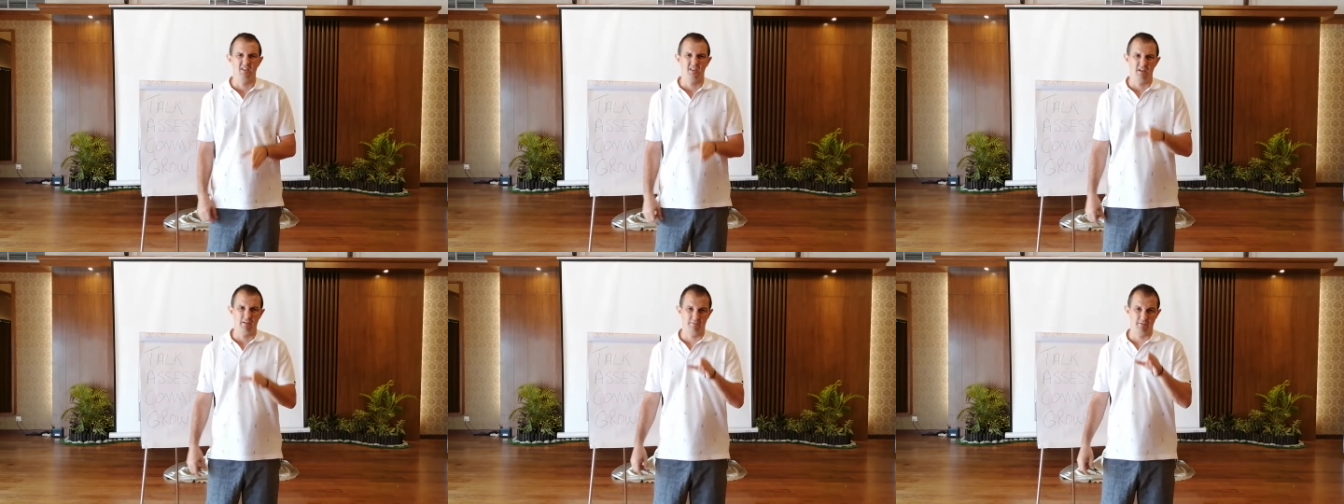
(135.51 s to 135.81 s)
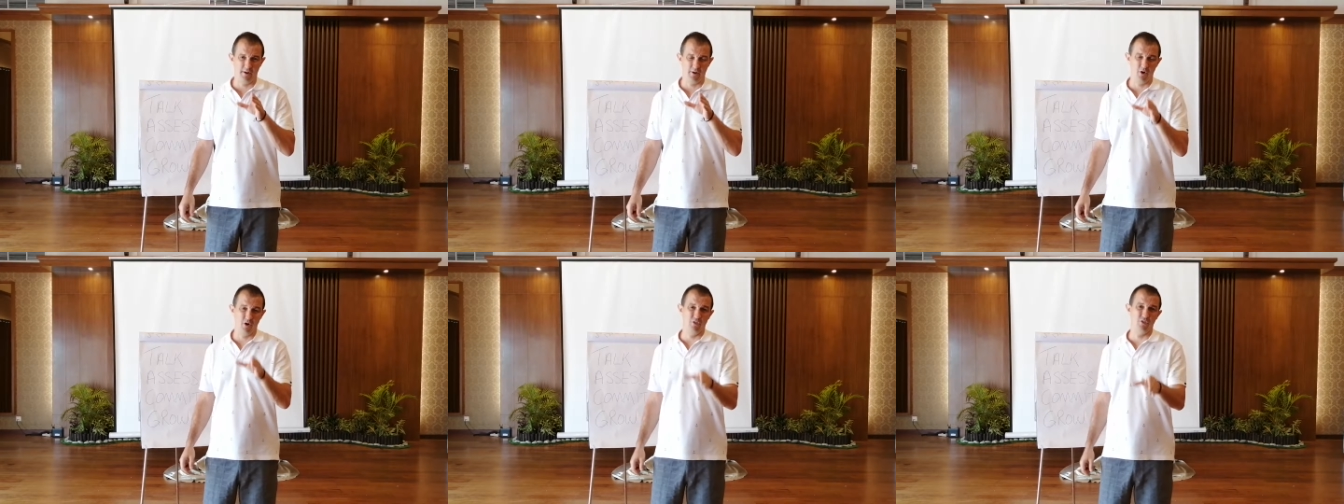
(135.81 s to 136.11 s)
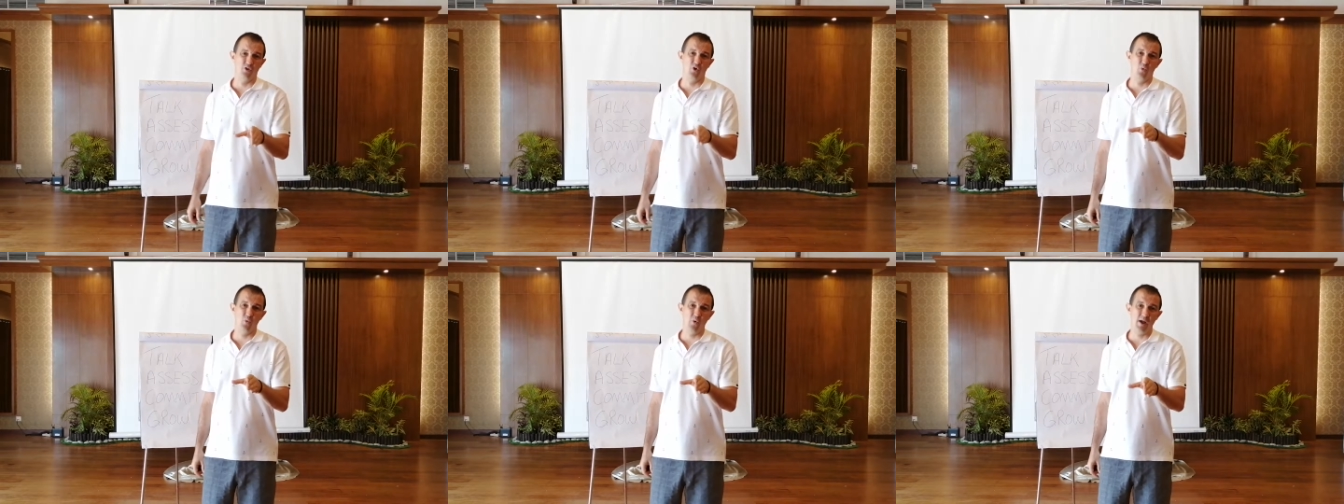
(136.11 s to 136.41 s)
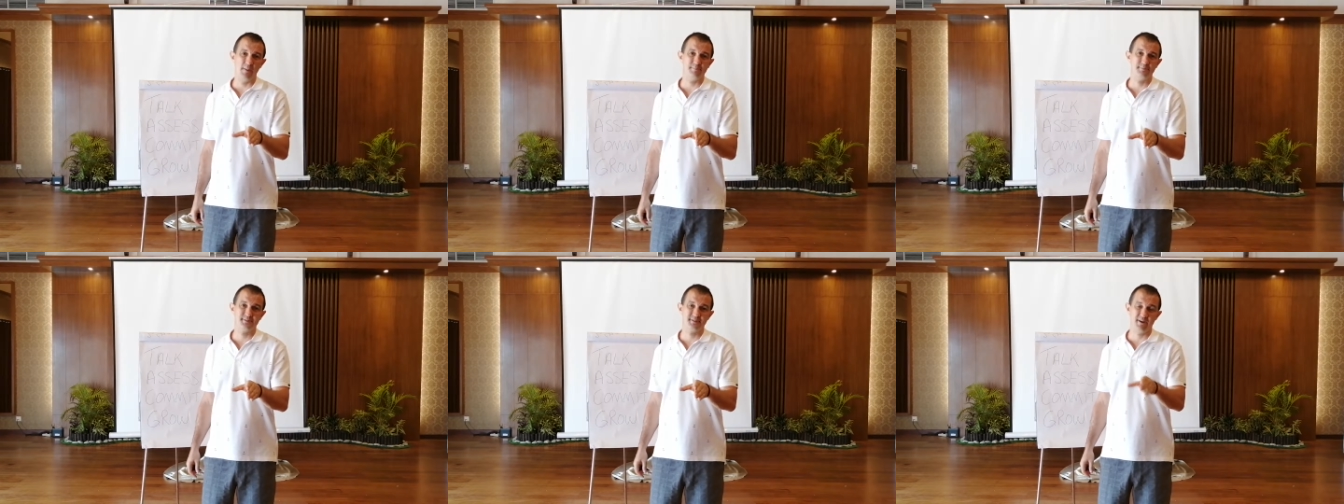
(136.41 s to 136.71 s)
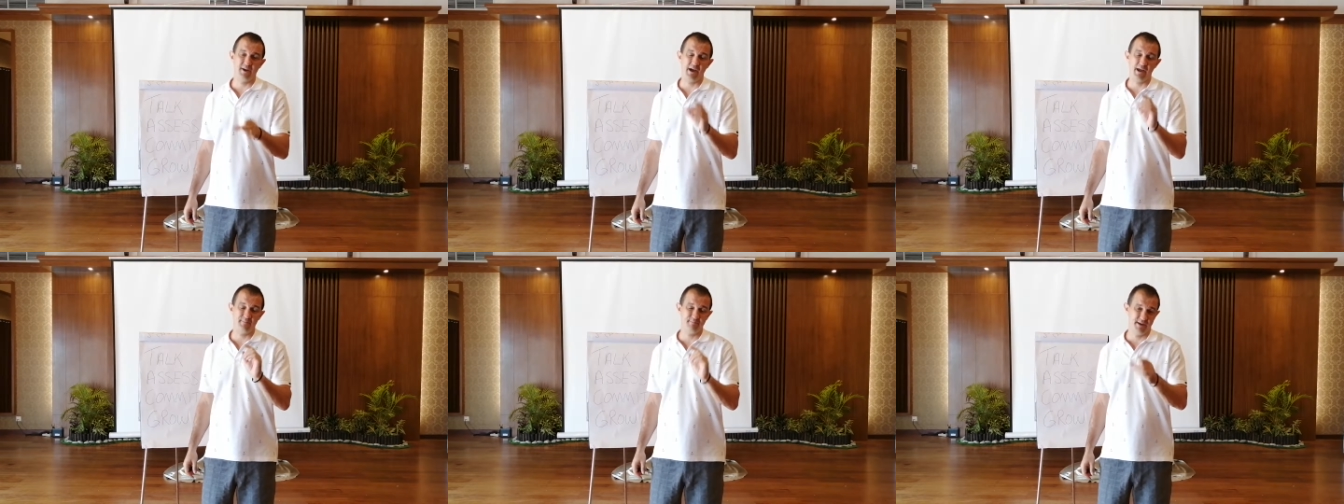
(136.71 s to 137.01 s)
If they're on the
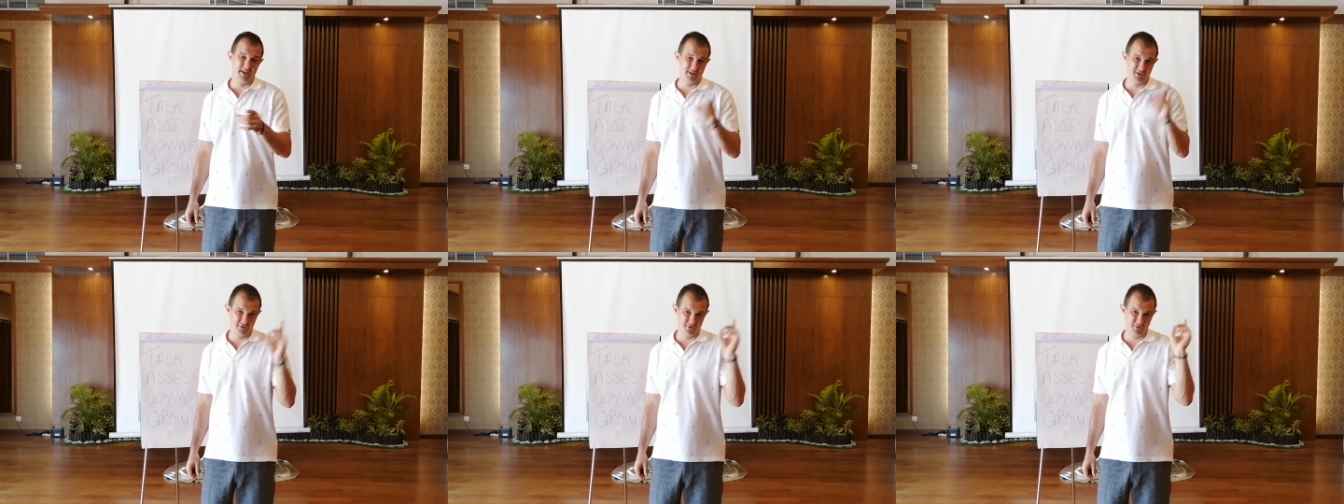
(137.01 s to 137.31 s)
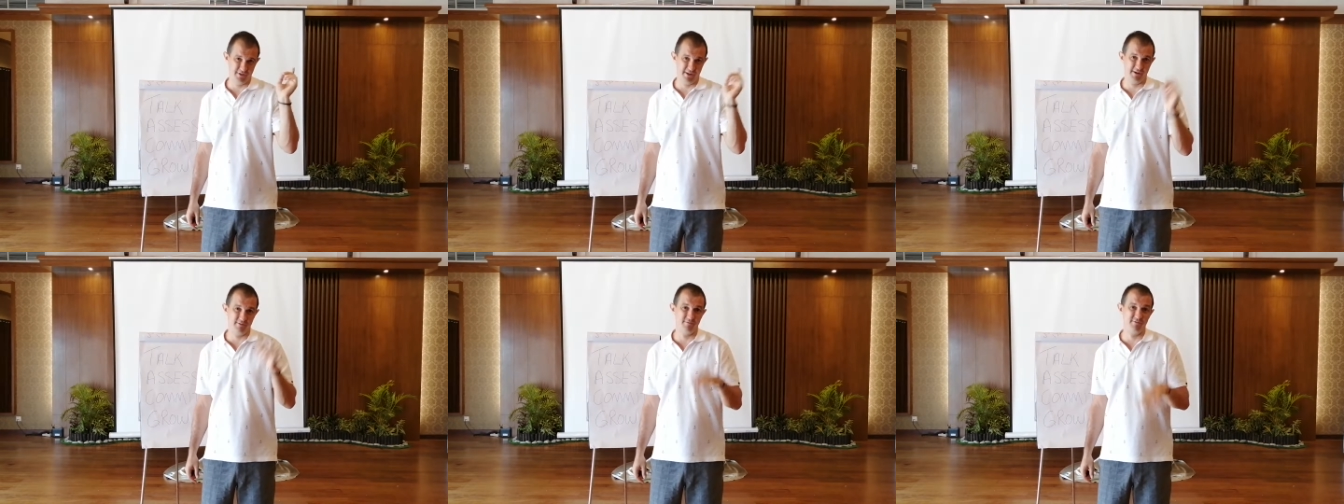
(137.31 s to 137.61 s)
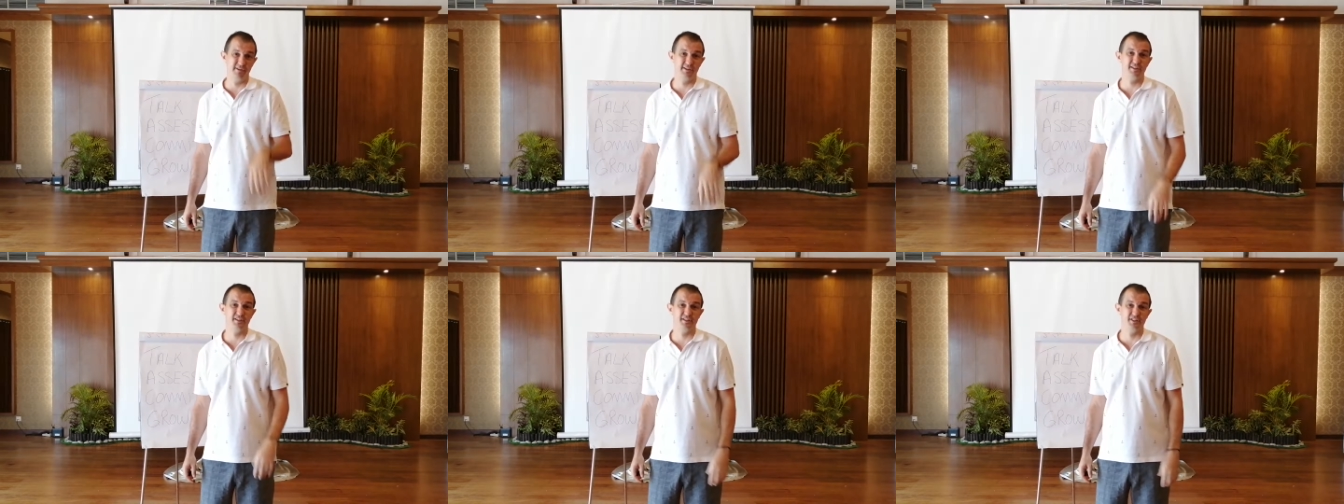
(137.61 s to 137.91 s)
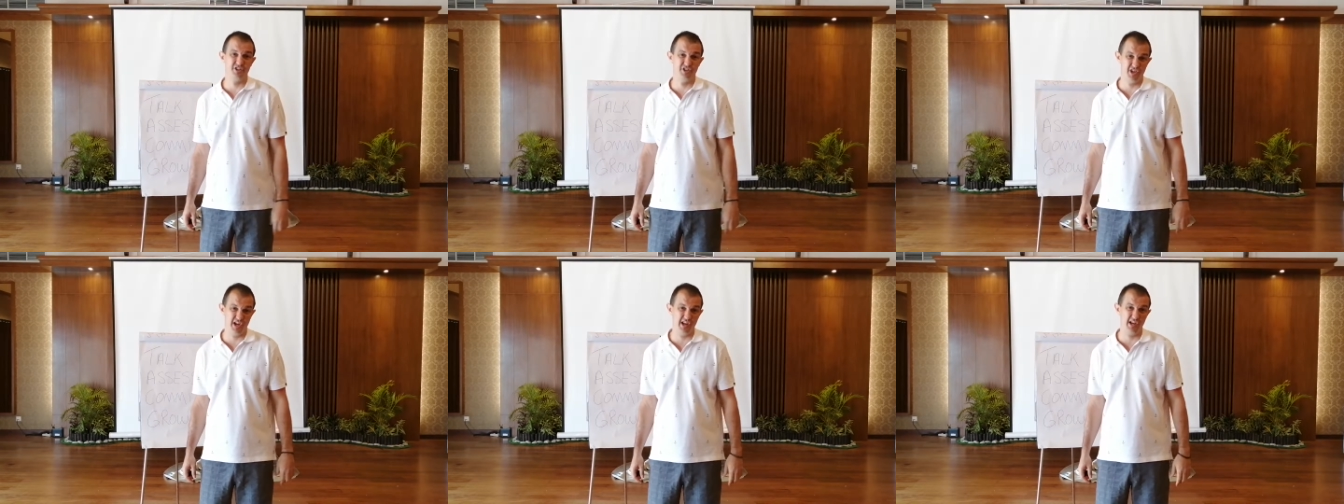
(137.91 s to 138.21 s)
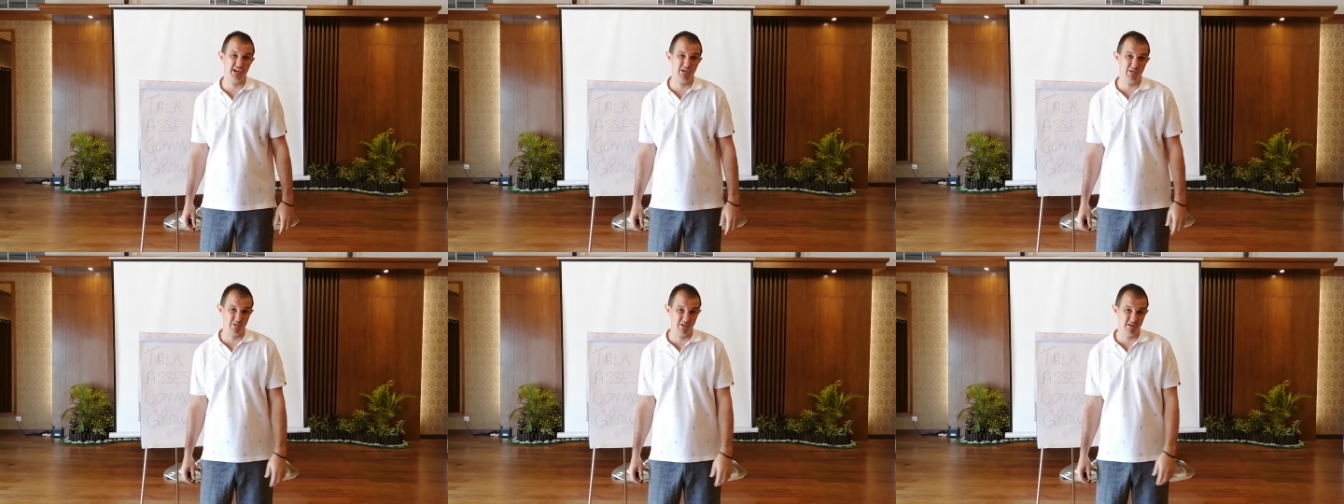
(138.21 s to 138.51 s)
website, make sure they're real and
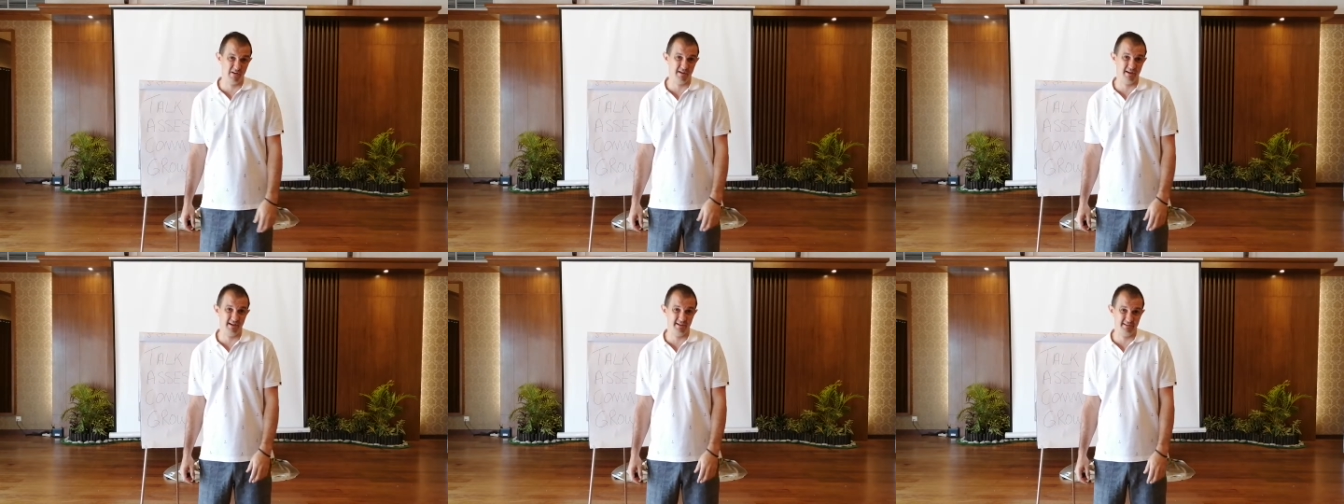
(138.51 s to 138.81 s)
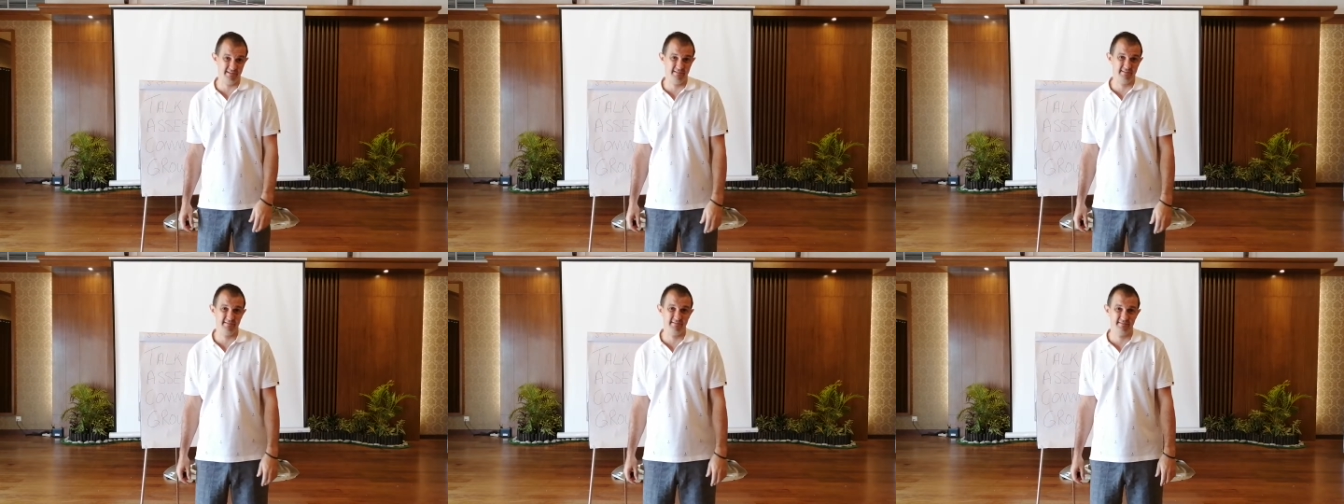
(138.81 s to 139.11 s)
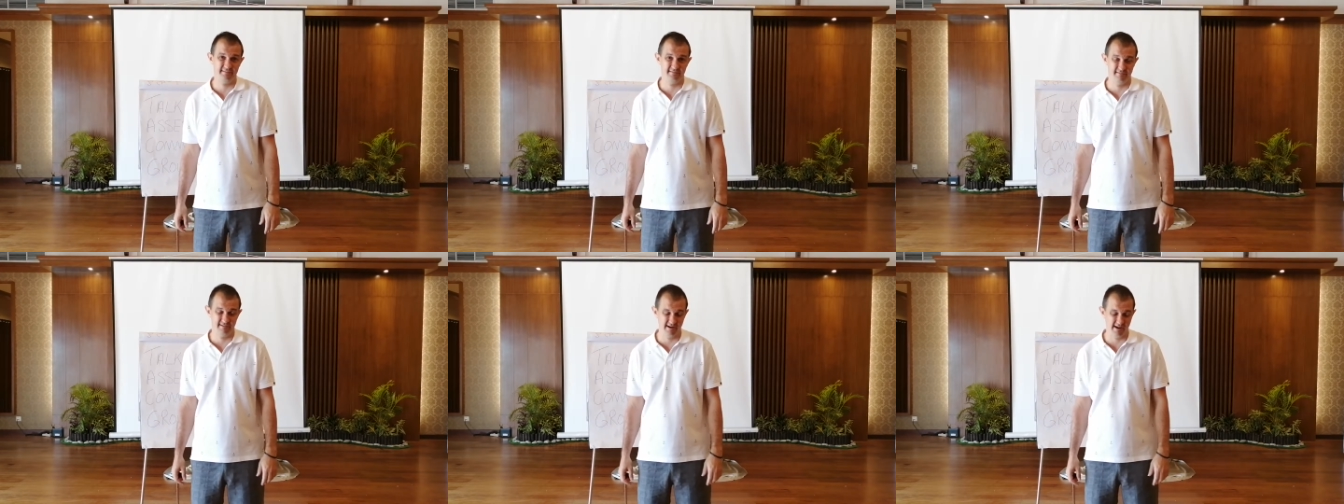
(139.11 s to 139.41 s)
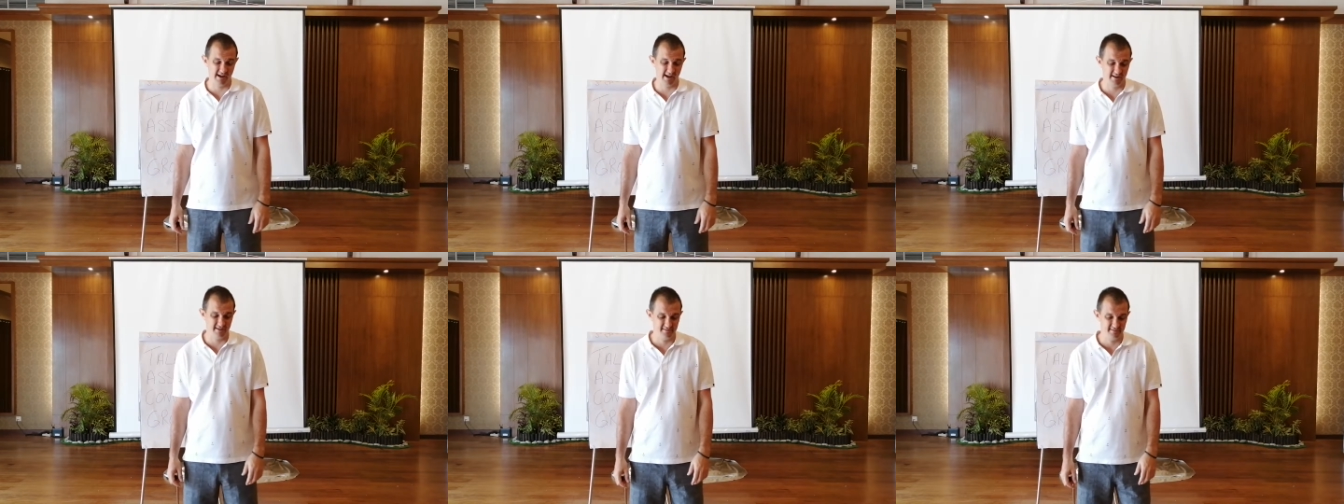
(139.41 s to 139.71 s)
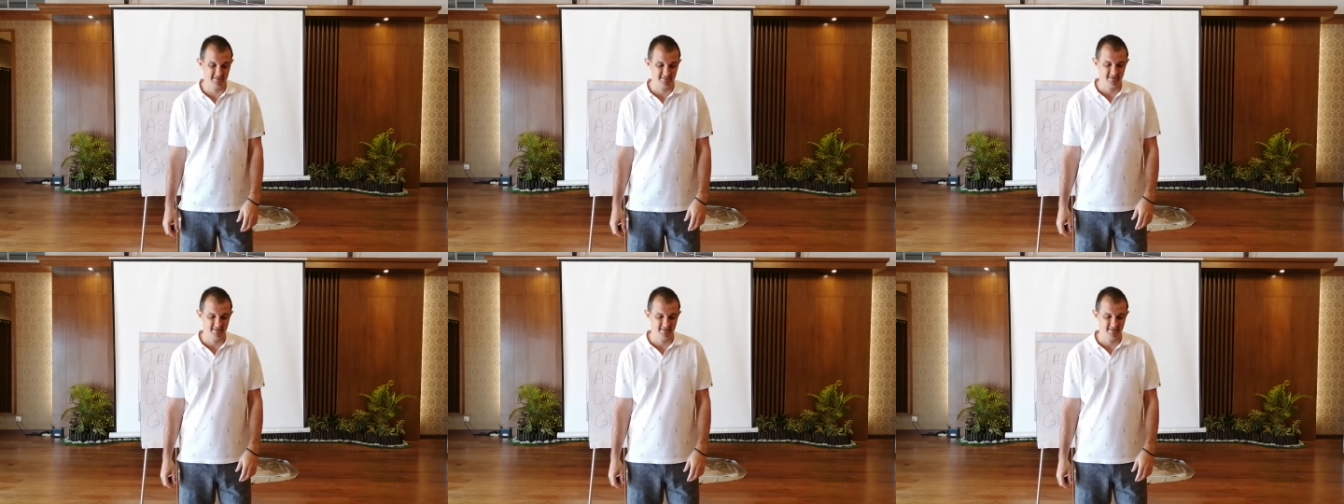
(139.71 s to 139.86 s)
genuine, right?